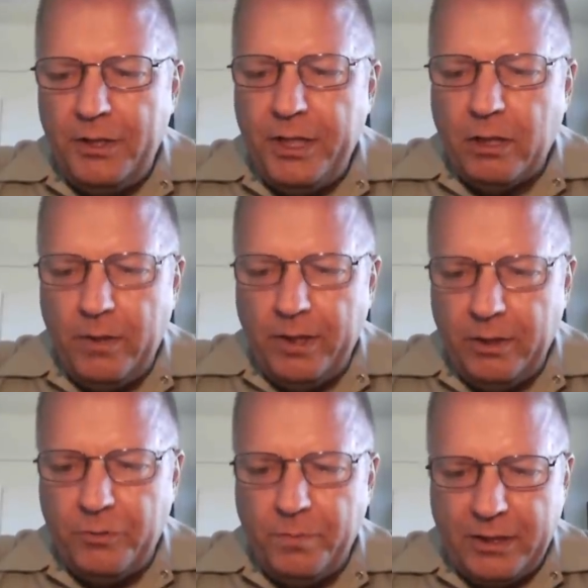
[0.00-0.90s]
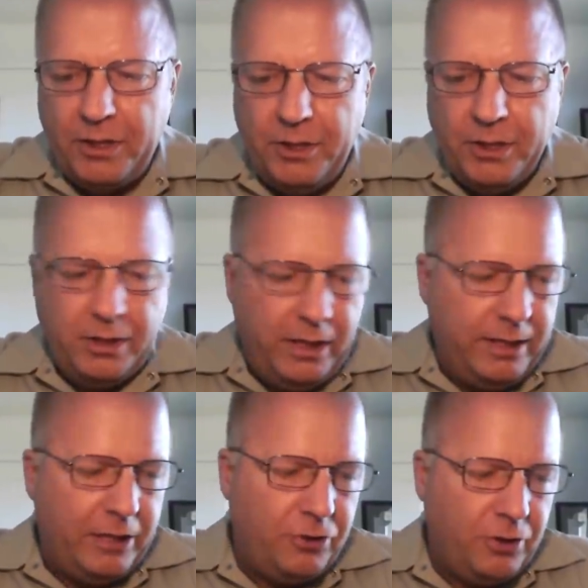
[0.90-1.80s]
uh, decoding those messages,
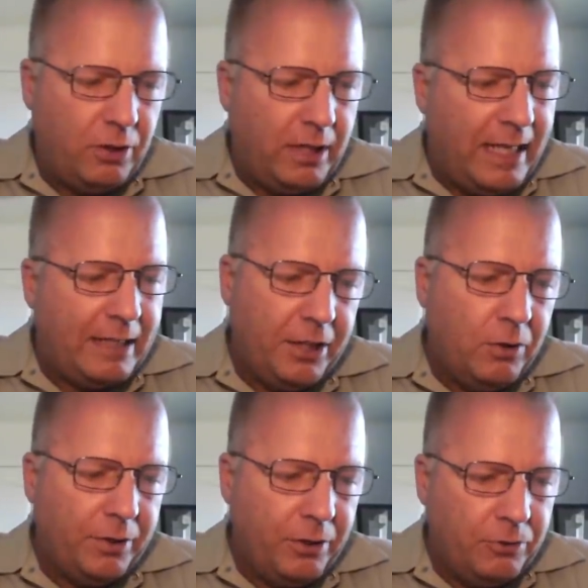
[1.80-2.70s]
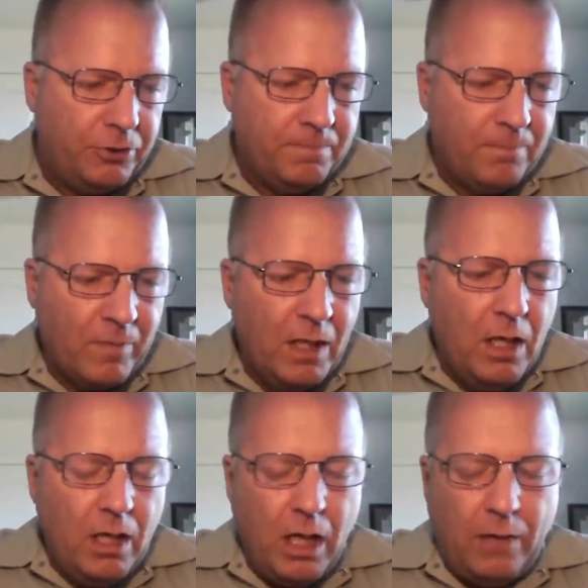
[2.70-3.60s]
and then start acting on those.
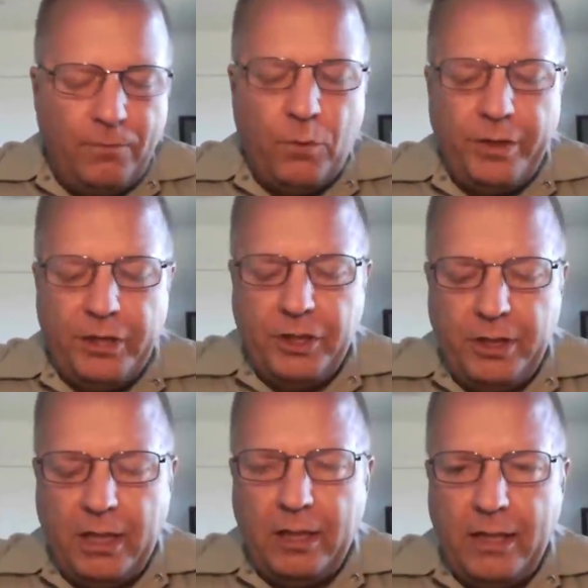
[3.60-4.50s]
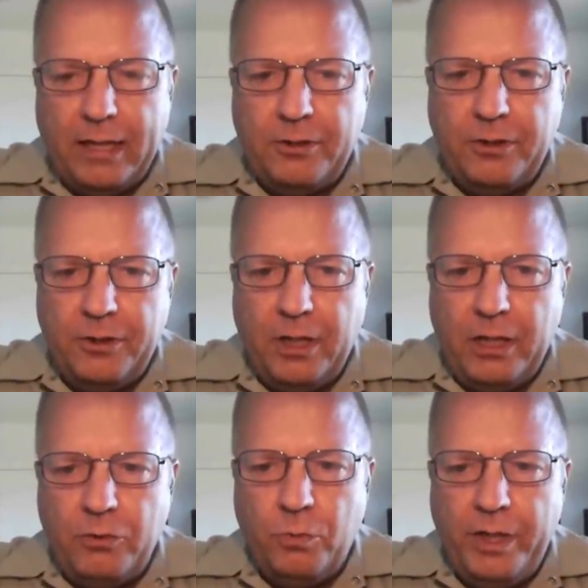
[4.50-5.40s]
Uh, for this entire
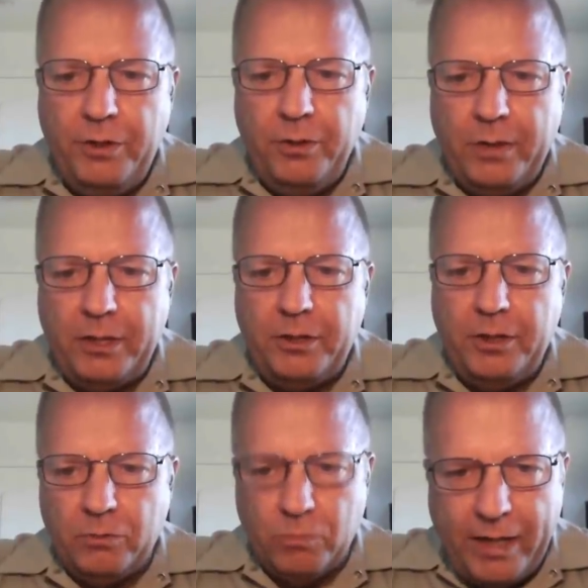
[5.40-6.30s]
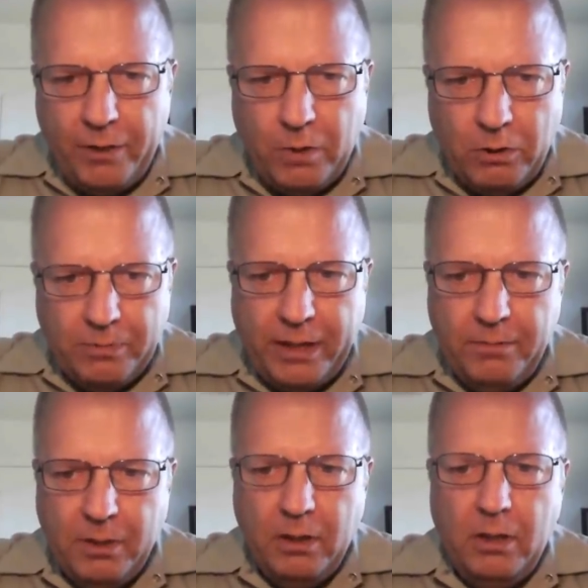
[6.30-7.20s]
exercise, we do it radio
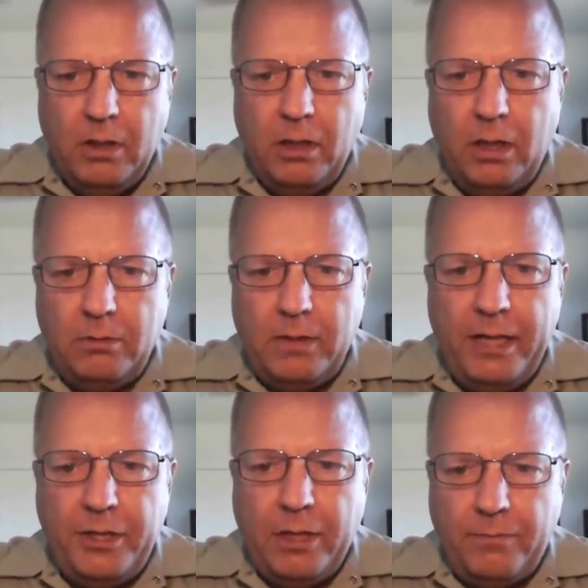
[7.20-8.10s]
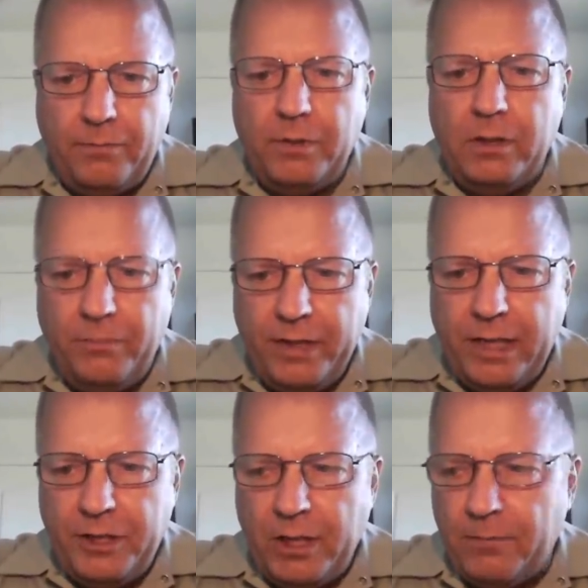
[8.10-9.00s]
only, HF, uh, uh,
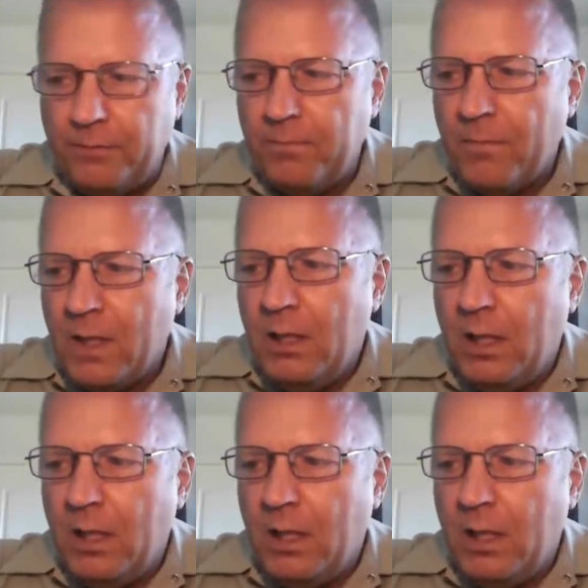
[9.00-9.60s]
VHF.